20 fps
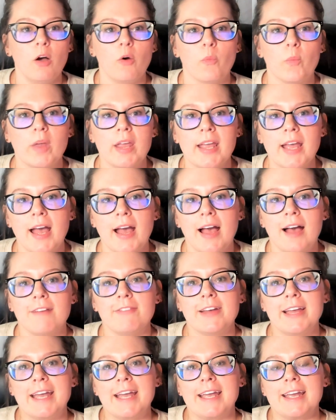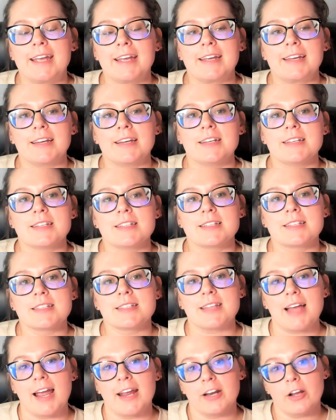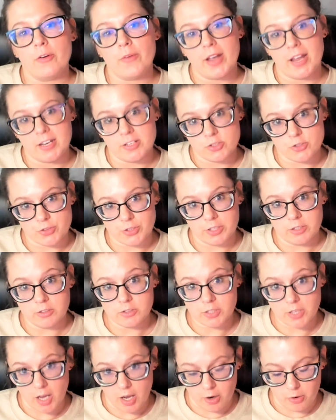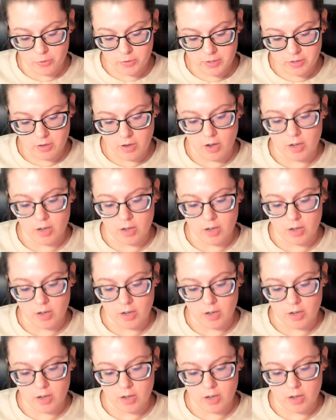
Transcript: We have a sinoatrial node,